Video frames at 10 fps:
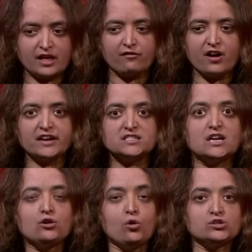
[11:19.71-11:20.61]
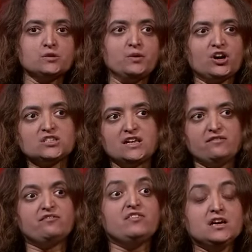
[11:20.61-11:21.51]
their rights, and also because they
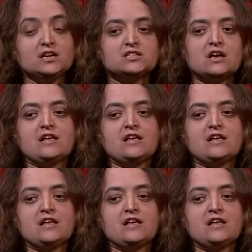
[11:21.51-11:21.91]
feared